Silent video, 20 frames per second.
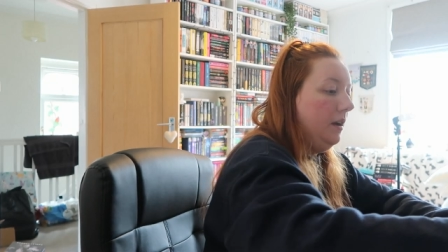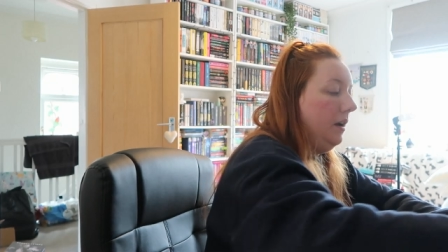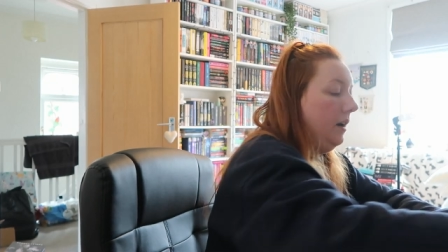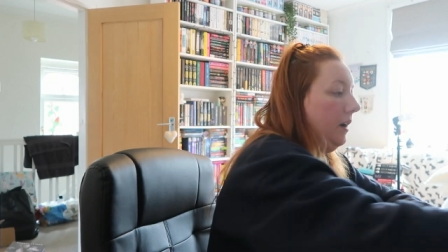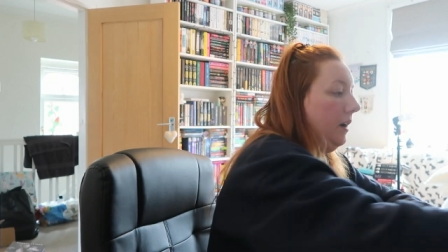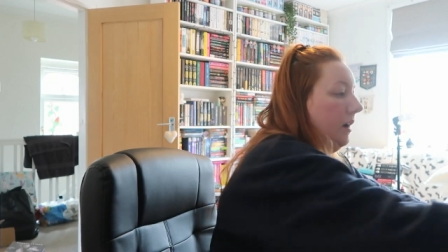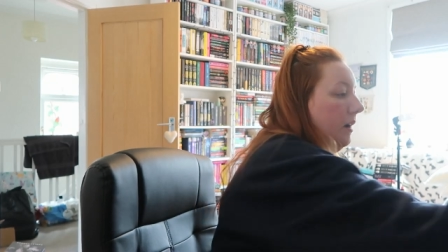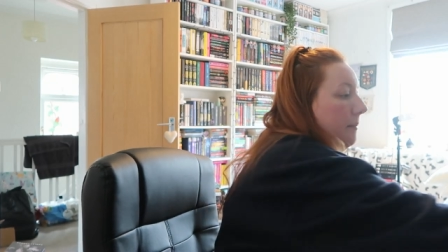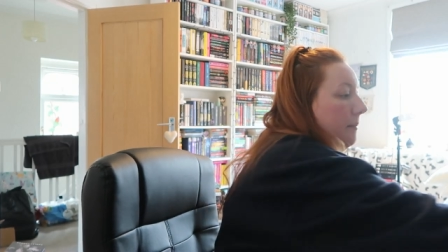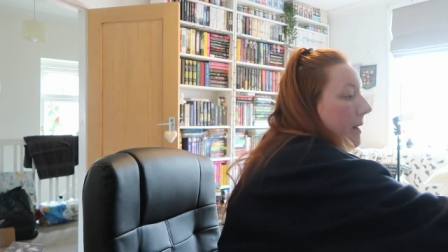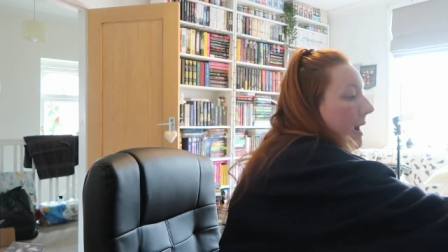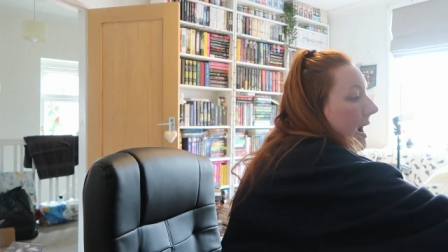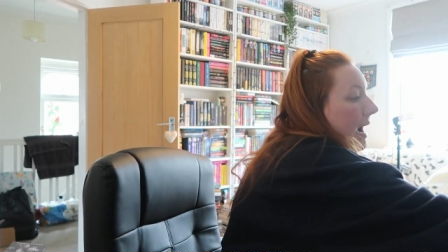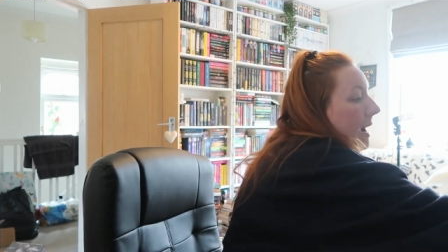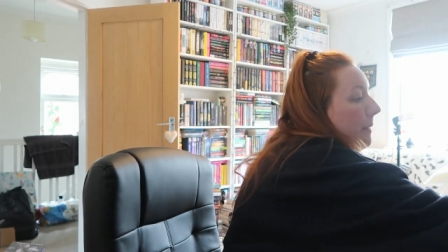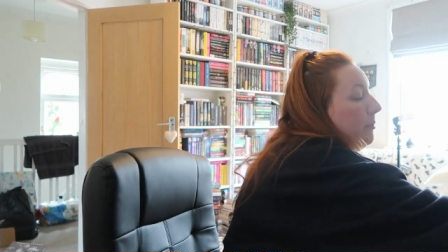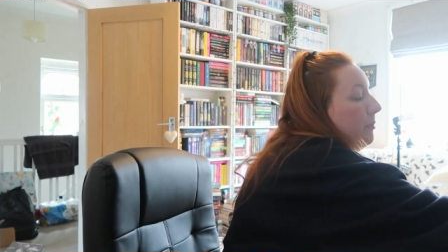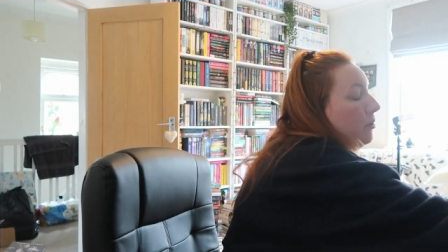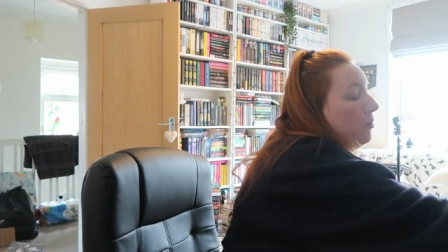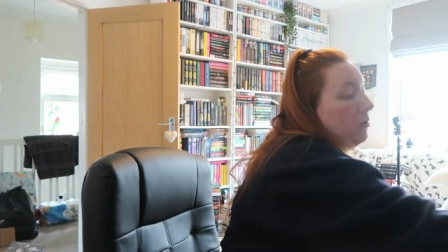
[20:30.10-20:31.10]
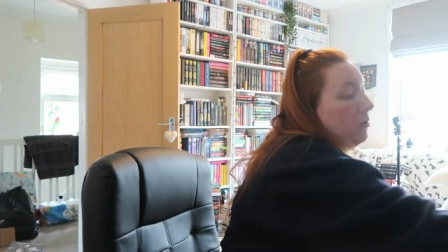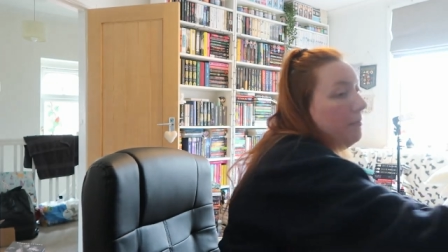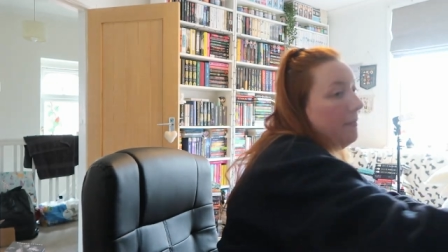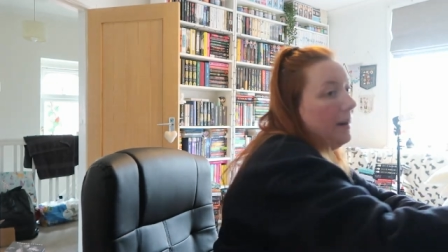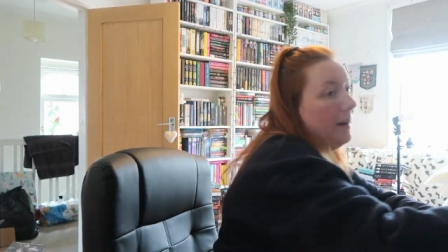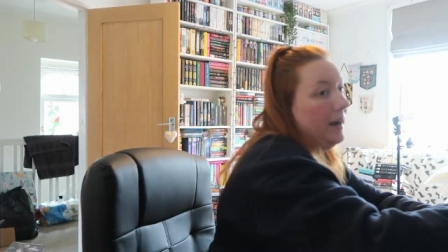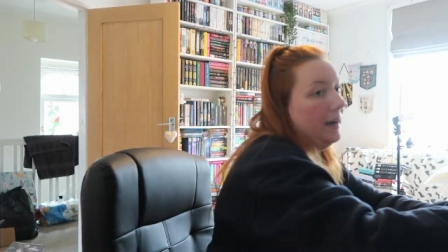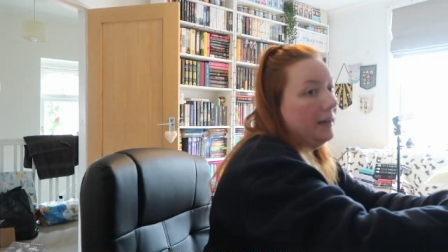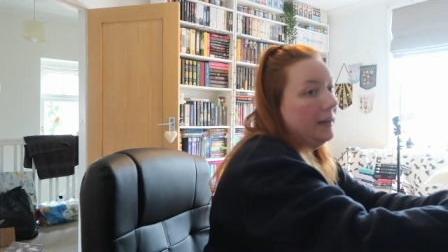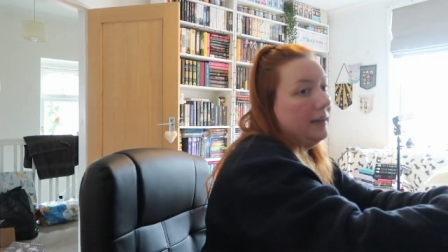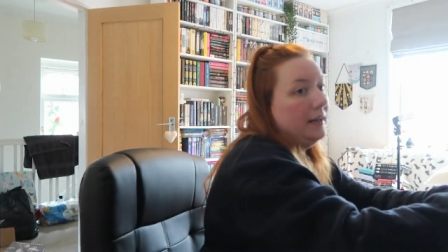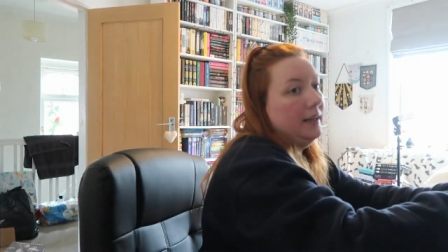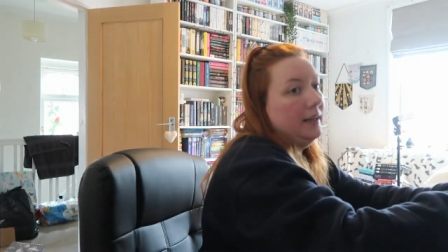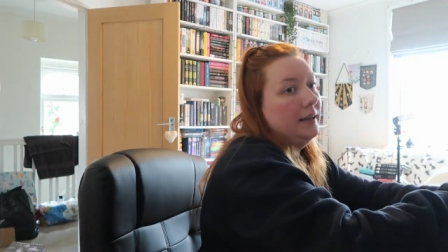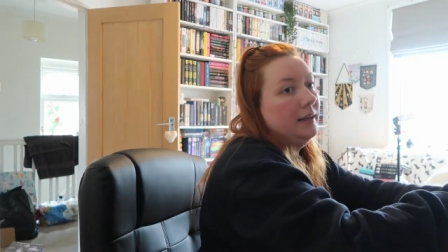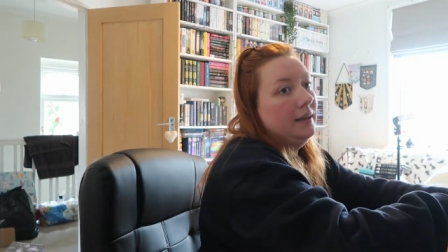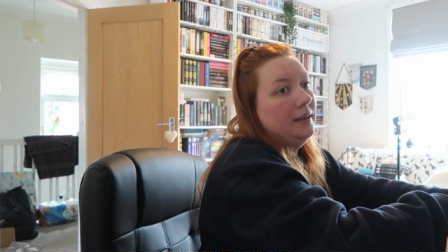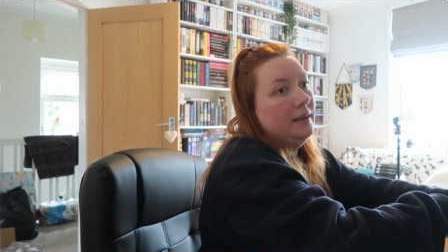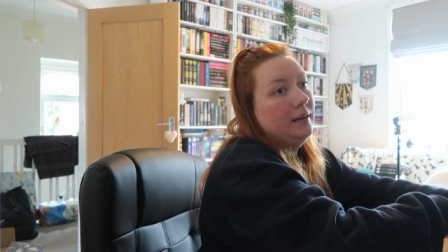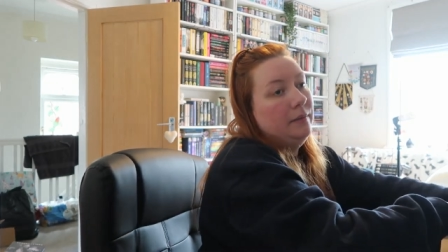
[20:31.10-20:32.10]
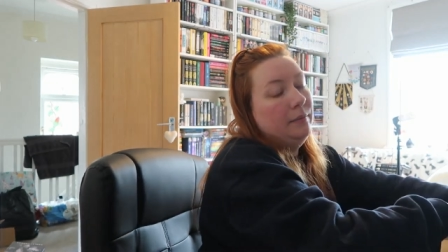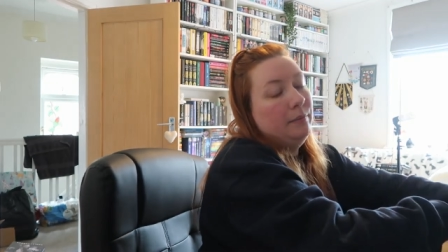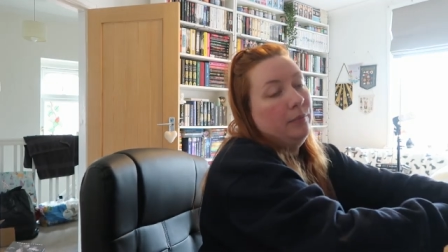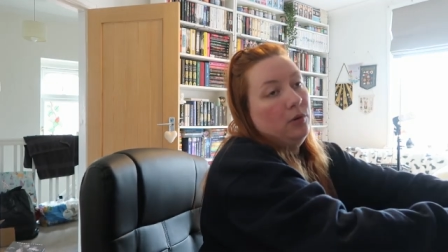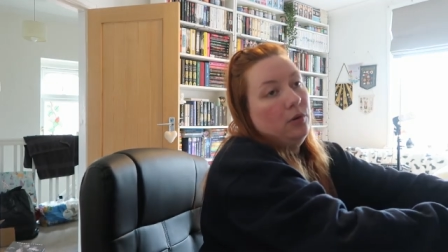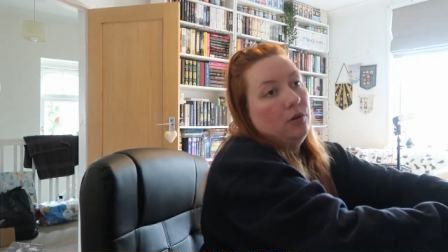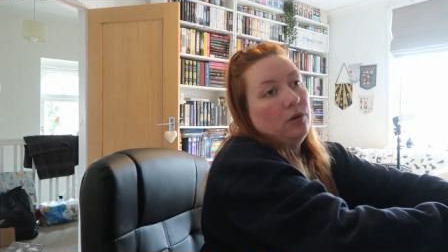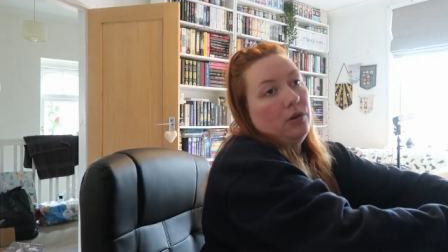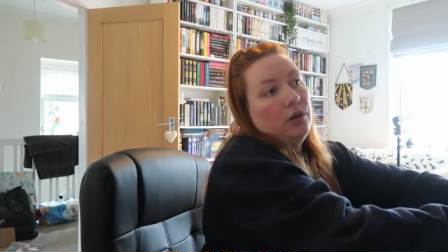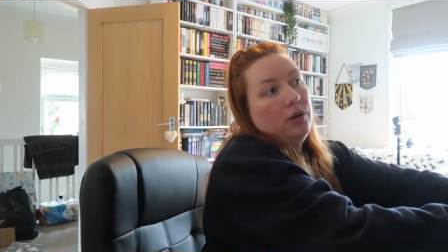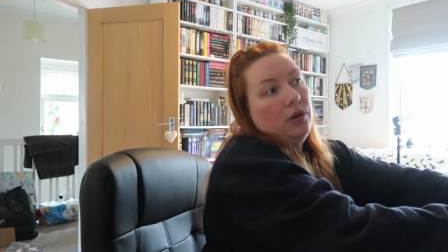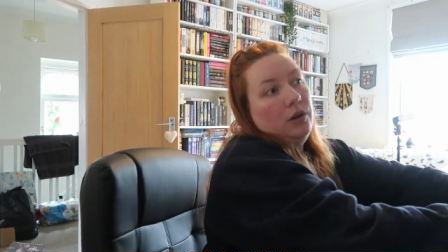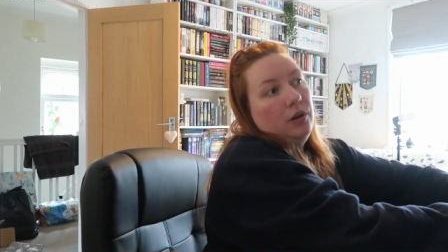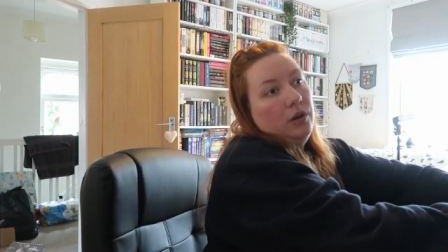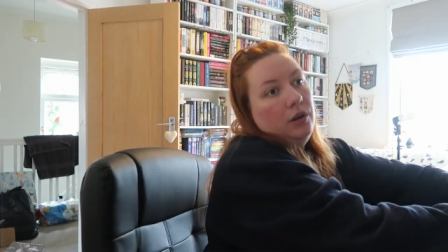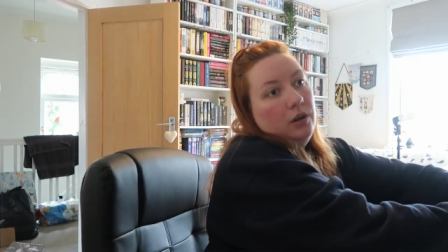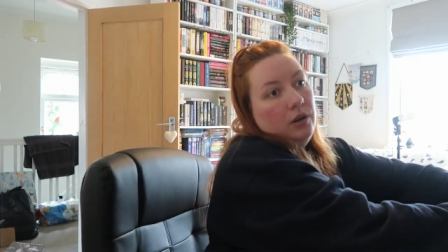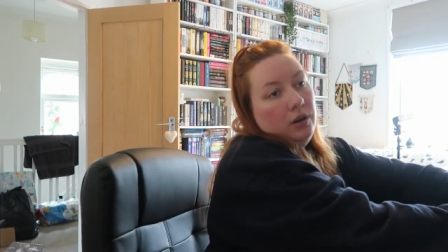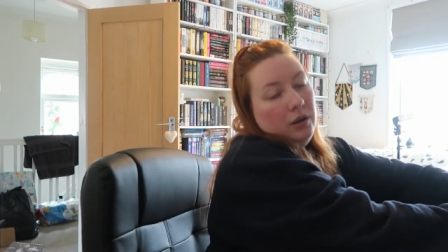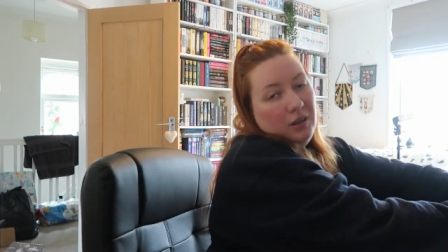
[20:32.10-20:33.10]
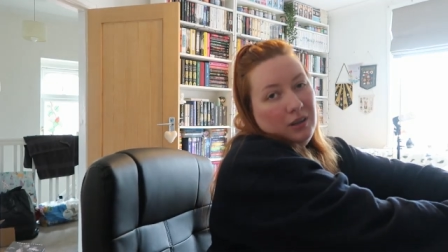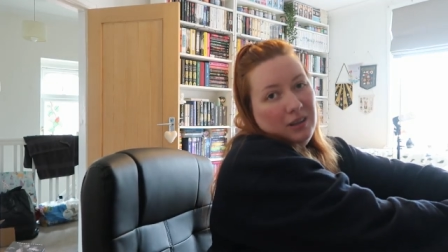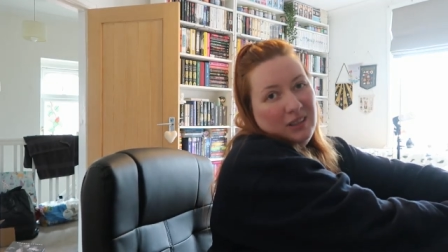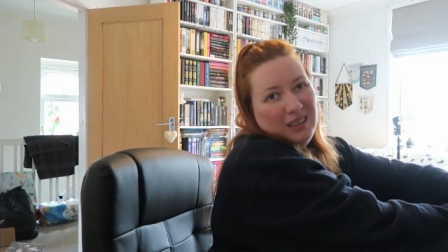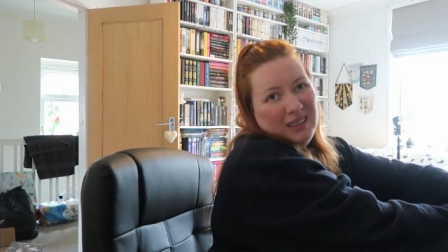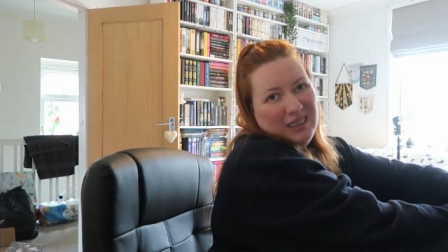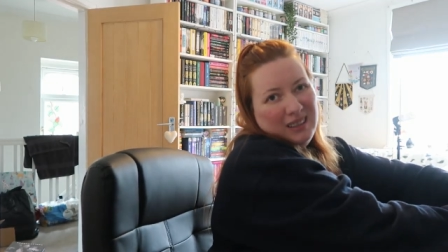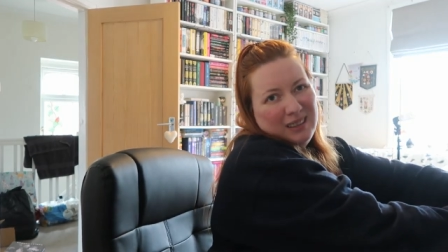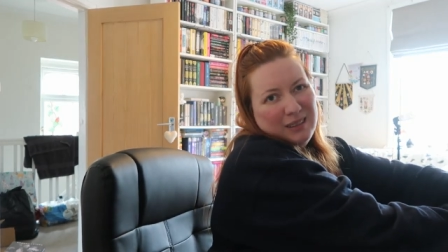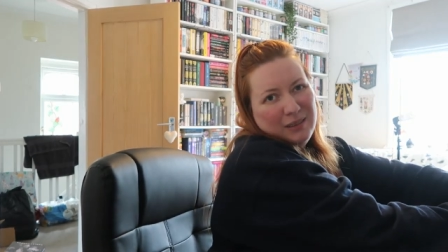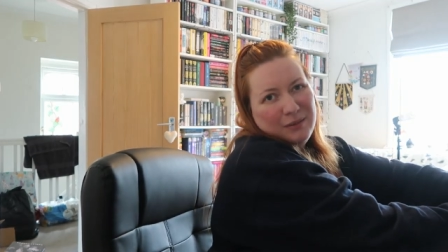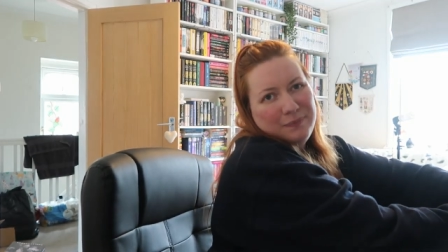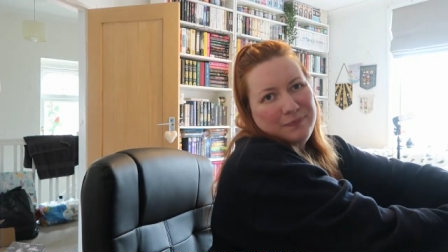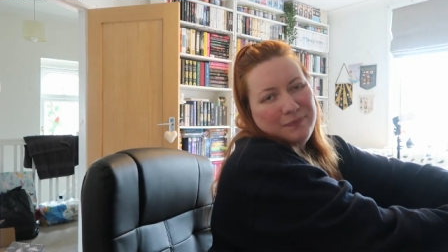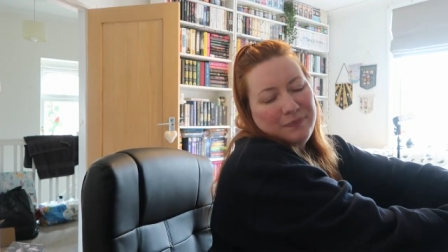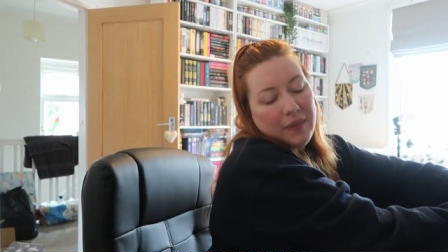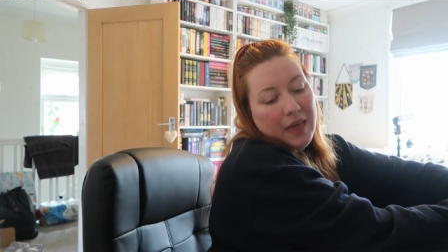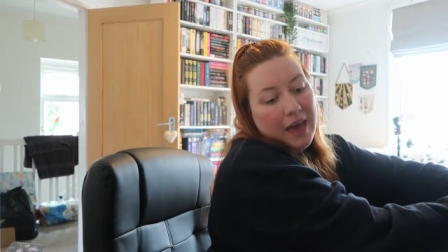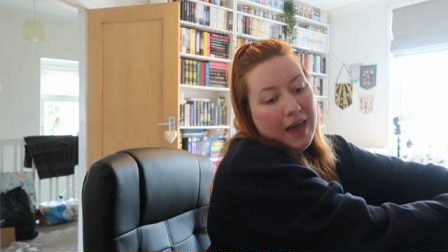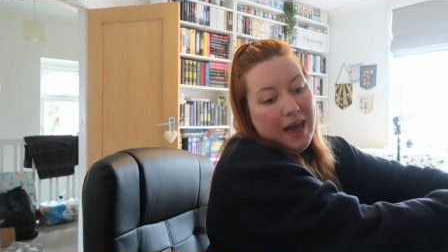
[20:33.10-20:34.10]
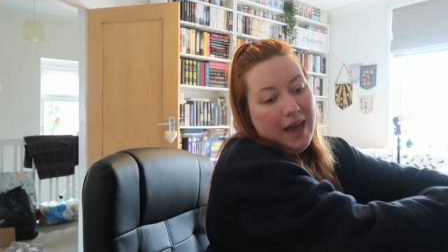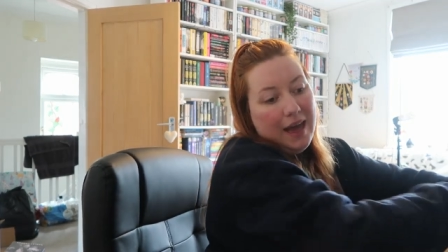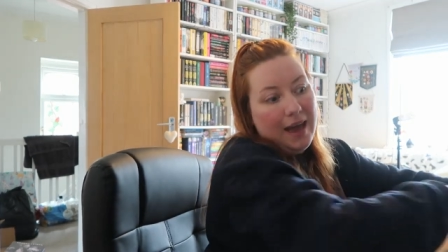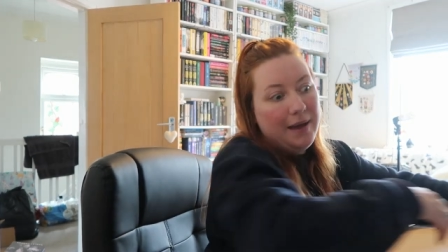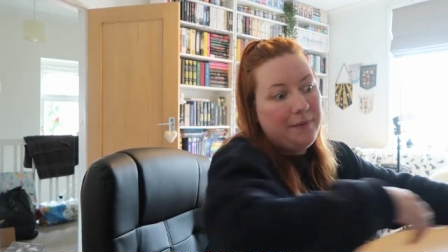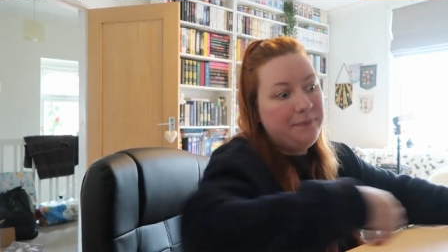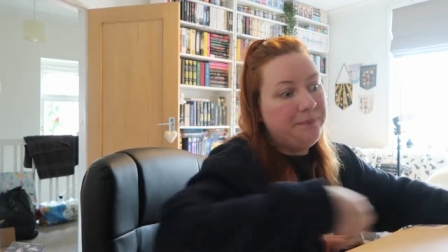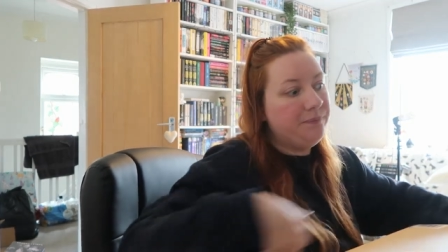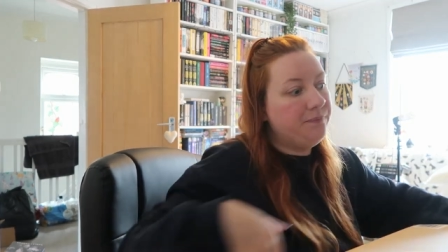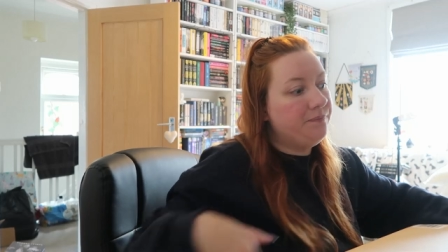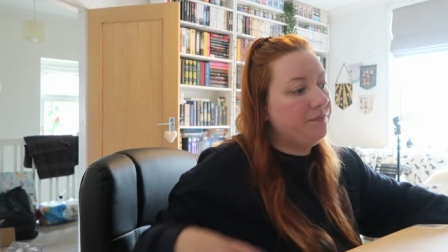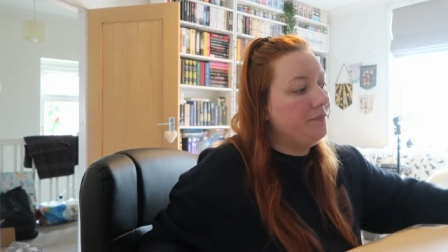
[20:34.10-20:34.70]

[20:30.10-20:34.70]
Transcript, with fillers: um, Apple MacBook Air